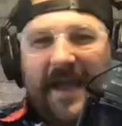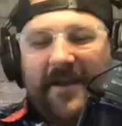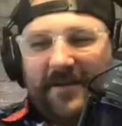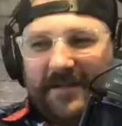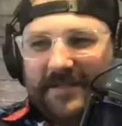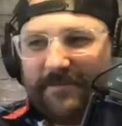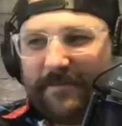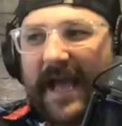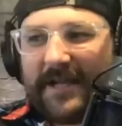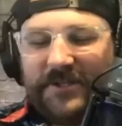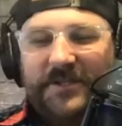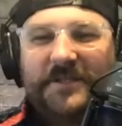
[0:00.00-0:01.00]
all these
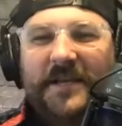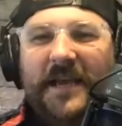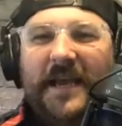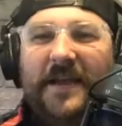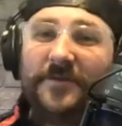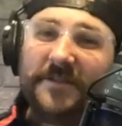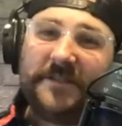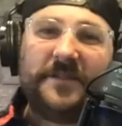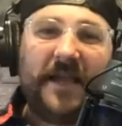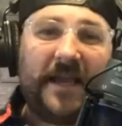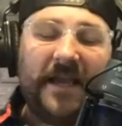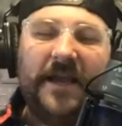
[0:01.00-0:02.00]
patches, and it was just
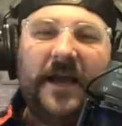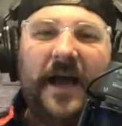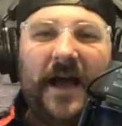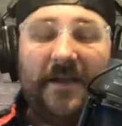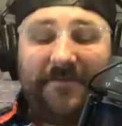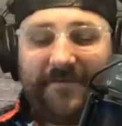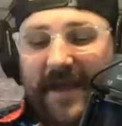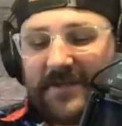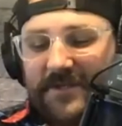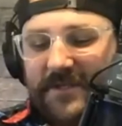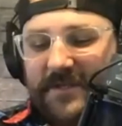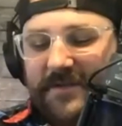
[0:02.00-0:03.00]
like high
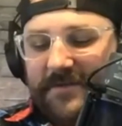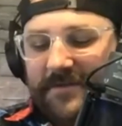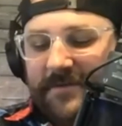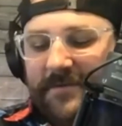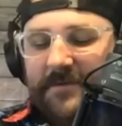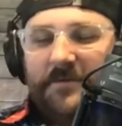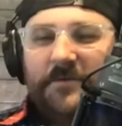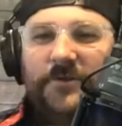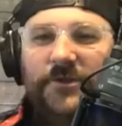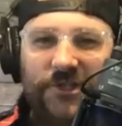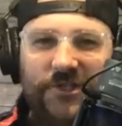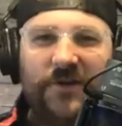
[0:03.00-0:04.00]
fashion
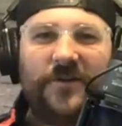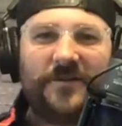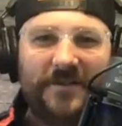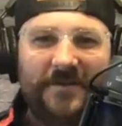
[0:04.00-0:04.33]
shirt.